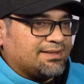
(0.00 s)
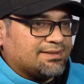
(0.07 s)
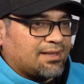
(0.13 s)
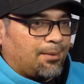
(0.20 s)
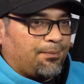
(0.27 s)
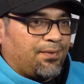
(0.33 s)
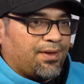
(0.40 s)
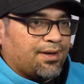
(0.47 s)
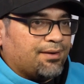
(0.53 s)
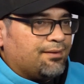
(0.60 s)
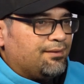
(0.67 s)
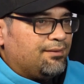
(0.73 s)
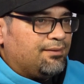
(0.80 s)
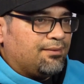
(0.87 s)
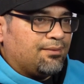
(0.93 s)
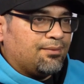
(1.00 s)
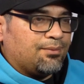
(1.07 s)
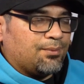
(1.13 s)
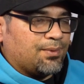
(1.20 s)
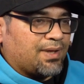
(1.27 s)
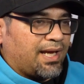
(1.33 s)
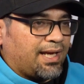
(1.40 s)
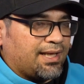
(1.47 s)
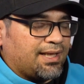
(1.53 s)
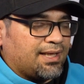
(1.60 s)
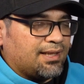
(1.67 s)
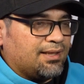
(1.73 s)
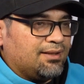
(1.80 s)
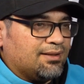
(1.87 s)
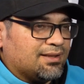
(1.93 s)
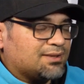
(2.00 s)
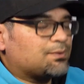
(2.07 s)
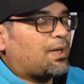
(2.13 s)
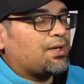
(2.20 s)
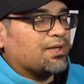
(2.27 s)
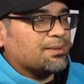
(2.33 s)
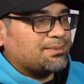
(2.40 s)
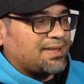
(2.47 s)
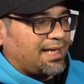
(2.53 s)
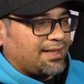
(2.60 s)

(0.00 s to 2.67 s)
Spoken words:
something, $380. Let's round up to